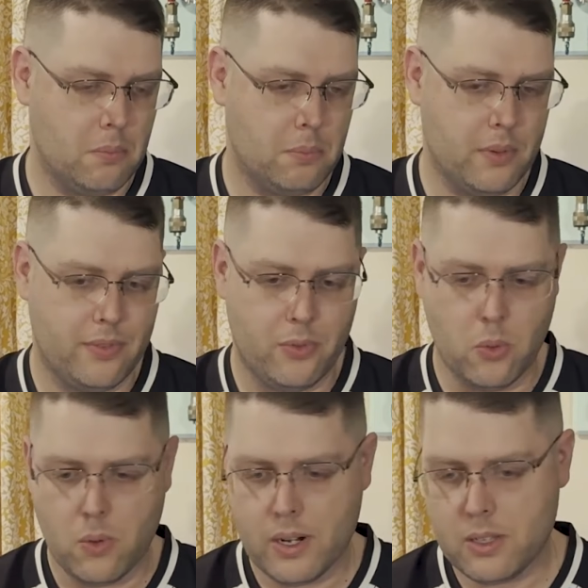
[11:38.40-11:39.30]

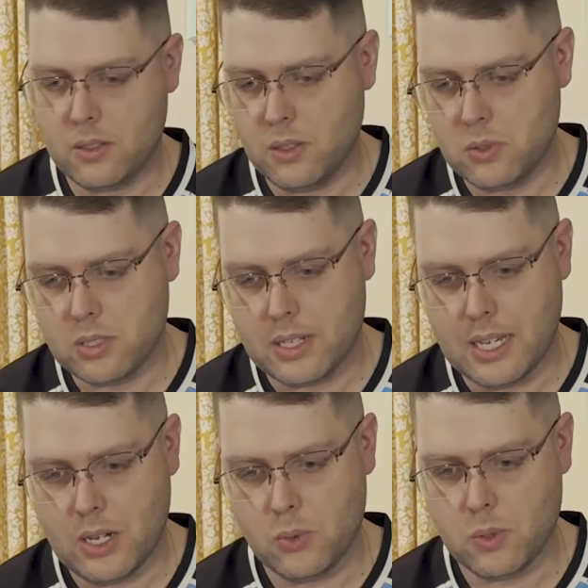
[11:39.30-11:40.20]
Before I close it
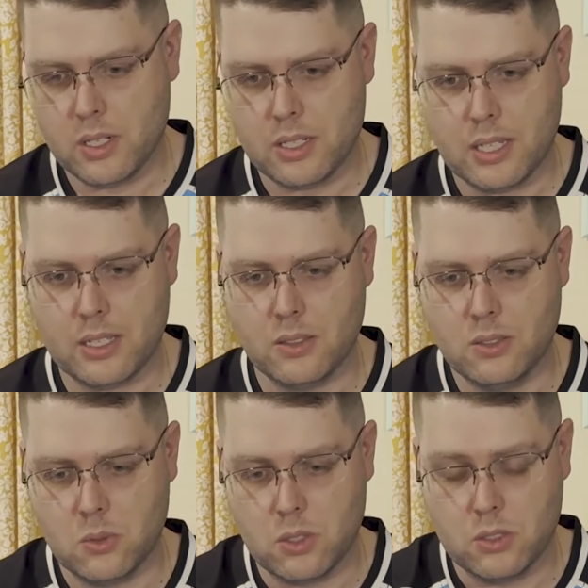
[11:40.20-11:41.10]
out, we're going to take a
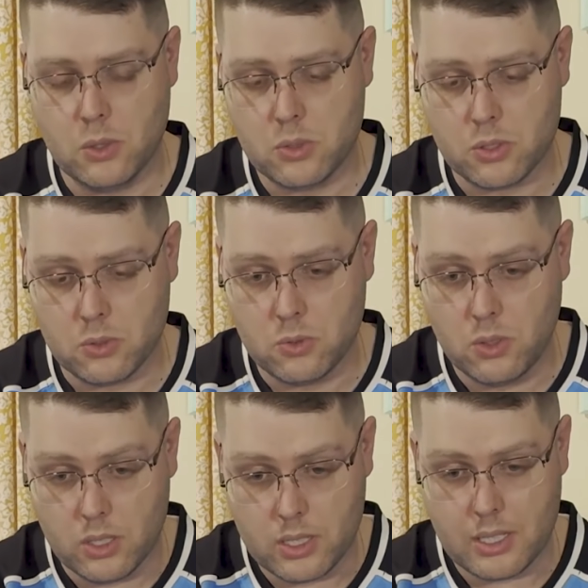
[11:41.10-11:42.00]
little closer
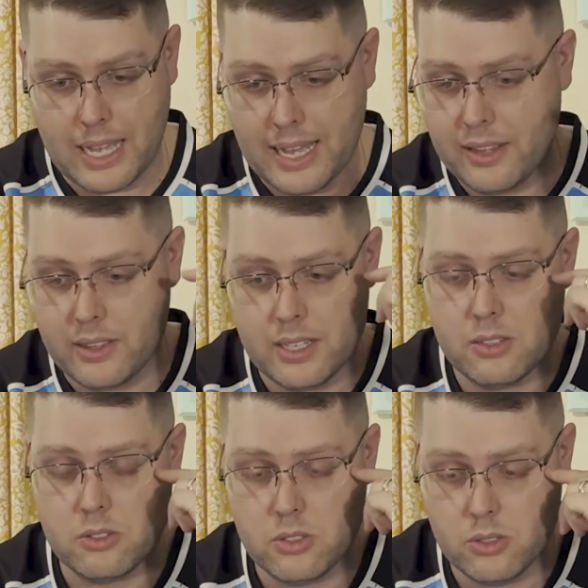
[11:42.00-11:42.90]
look at
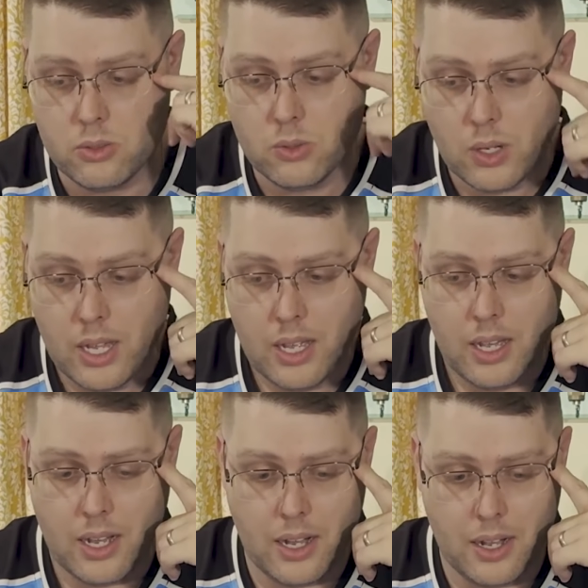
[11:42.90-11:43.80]
these two.
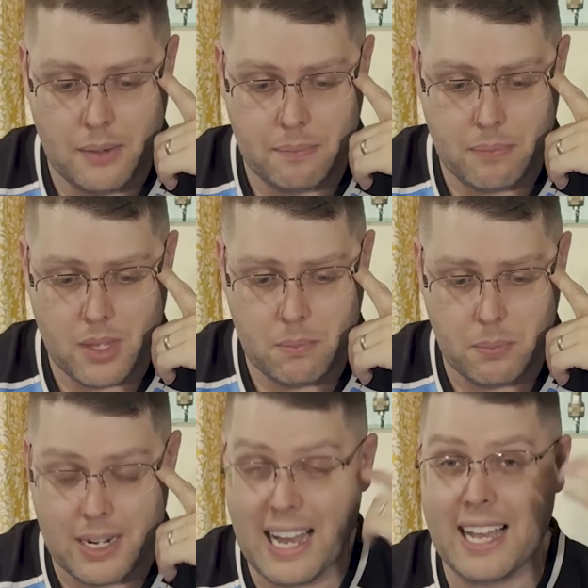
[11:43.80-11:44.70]

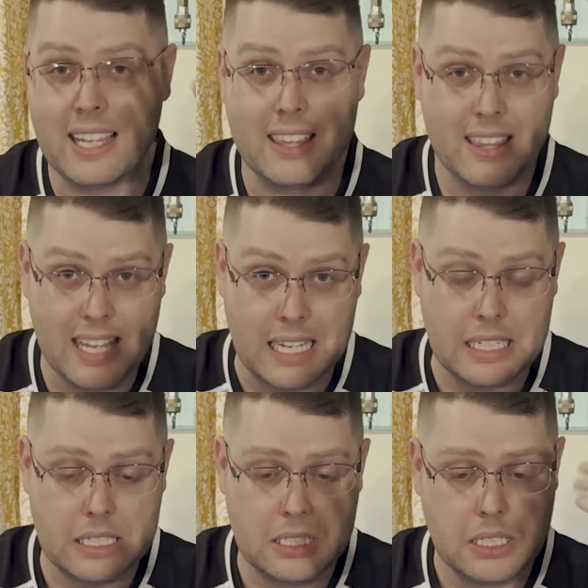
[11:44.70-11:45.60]
But I
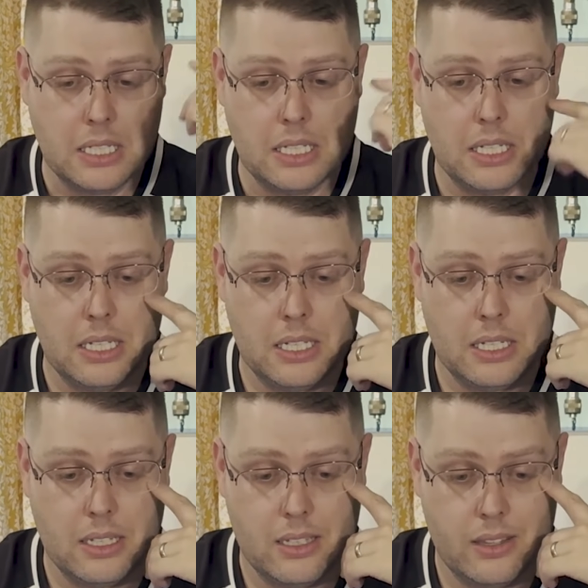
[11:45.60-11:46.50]
think
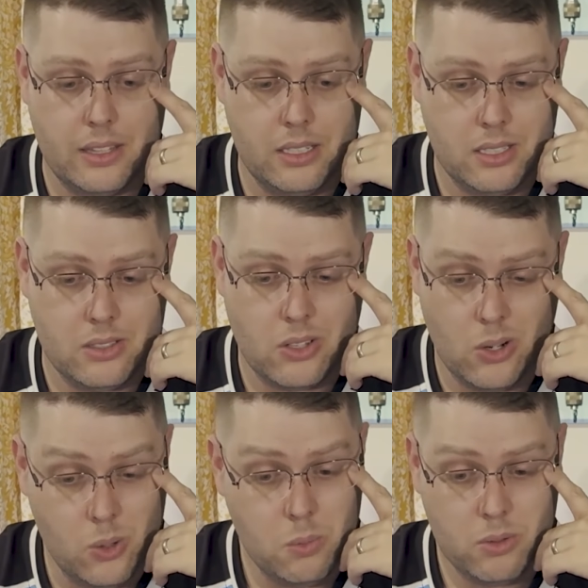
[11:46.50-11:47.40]
this is
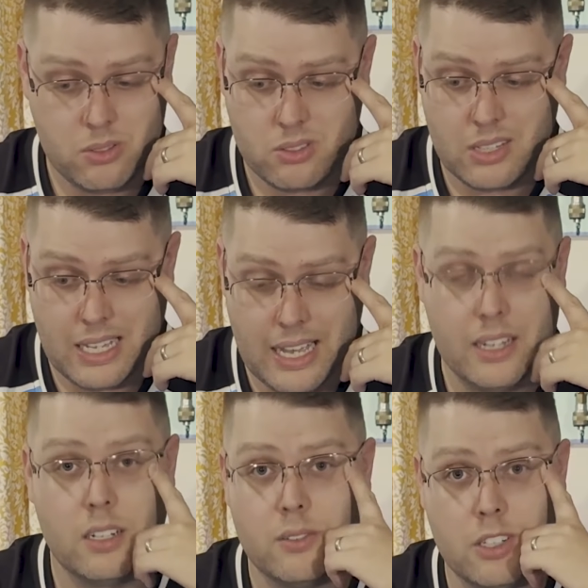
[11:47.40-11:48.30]
almost the
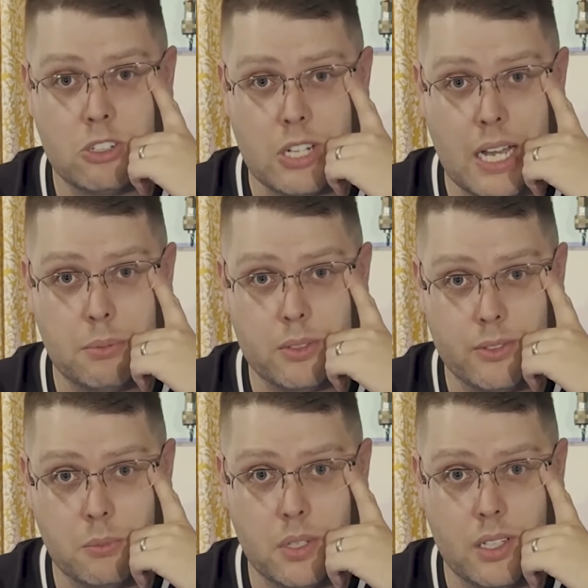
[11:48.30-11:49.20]
end of this chapter
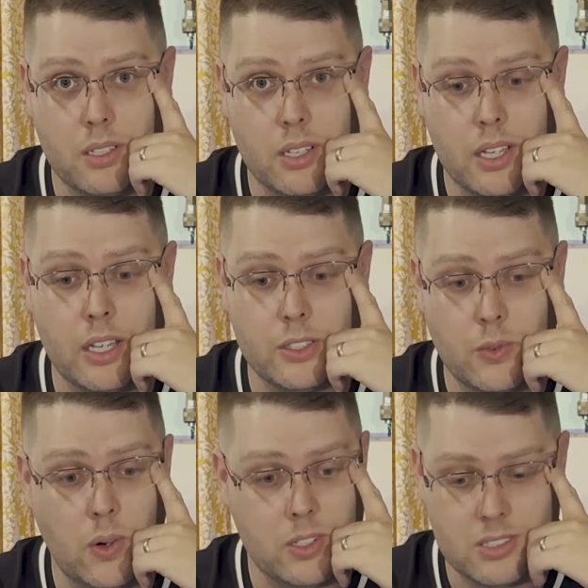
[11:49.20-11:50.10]
for me as
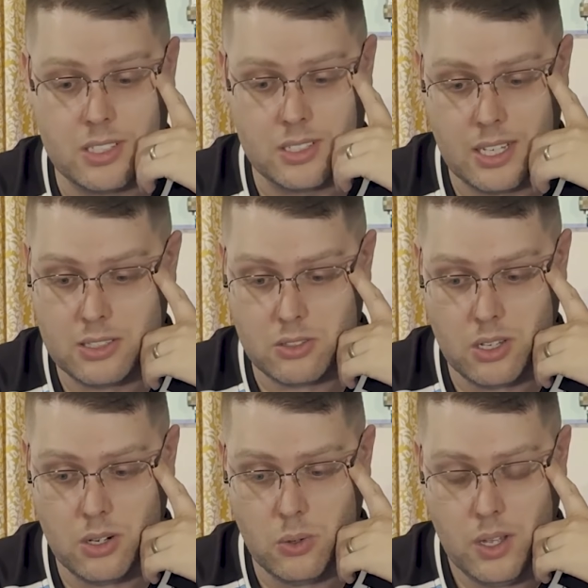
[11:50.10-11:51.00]
far as these kits
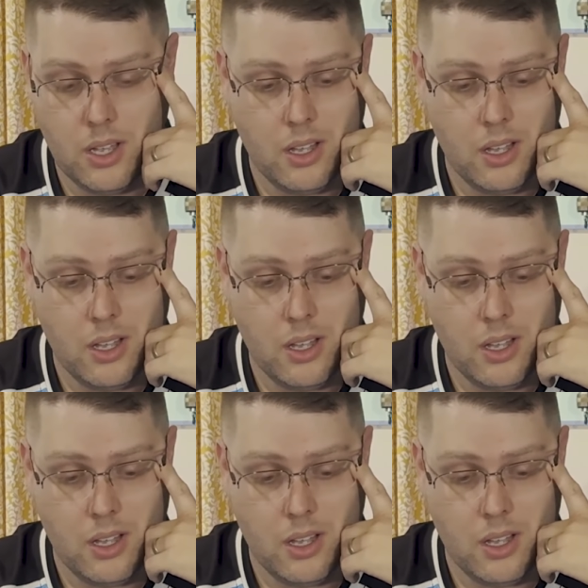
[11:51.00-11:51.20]
go.